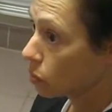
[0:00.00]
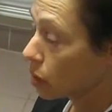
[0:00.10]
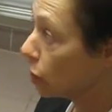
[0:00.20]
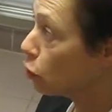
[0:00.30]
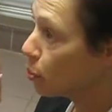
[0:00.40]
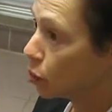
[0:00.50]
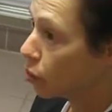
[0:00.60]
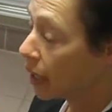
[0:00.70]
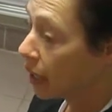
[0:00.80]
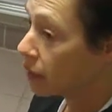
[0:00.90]
And you pull
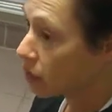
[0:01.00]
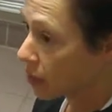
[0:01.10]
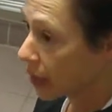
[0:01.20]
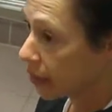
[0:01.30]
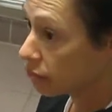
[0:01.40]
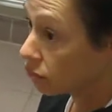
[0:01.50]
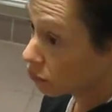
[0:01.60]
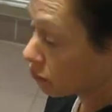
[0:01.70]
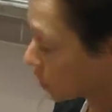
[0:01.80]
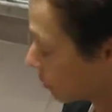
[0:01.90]
your hand away.
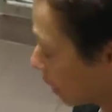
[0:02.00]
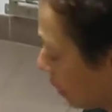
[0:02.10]
Okay?